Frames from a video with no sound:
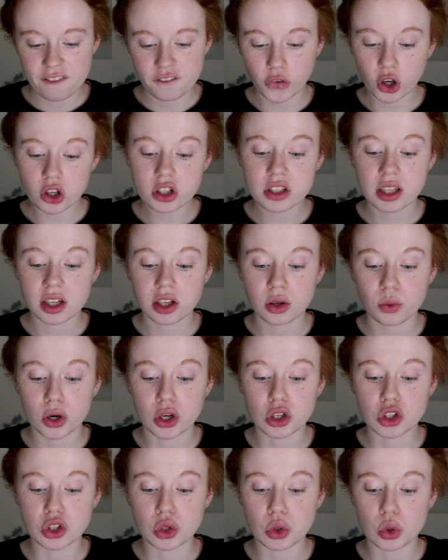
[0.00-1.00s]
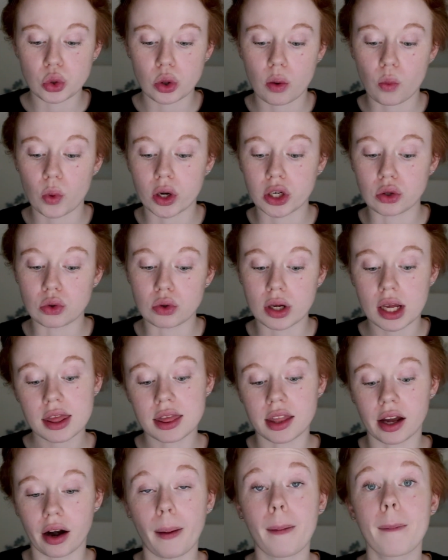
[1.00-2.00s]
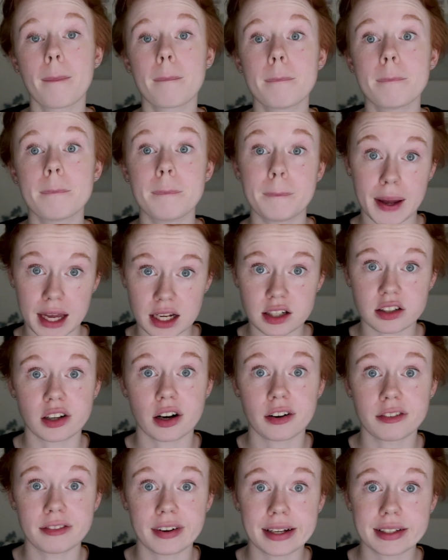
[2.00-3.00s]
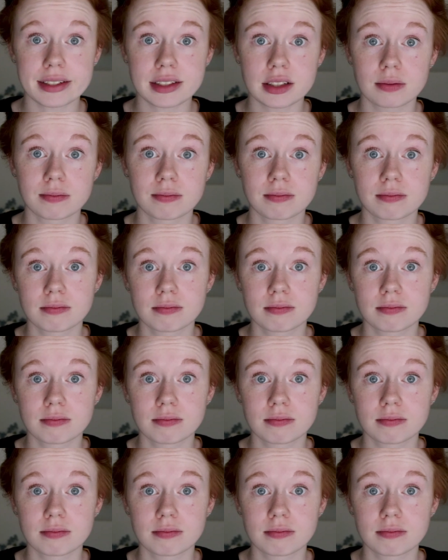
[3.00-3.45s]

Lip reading: First thing you want to do when you get there, Pixar Fest.